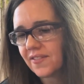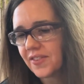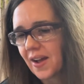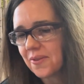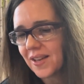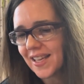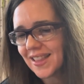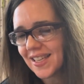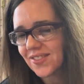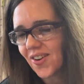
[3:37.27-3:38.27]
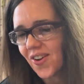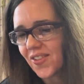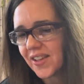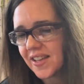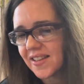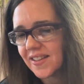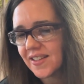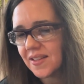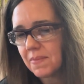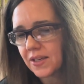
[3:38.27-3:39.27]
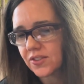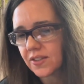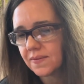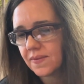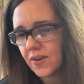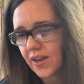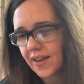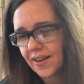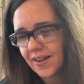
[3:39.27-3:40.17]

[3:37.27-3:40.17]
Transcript: flower-like things, are all in the measure. Okay.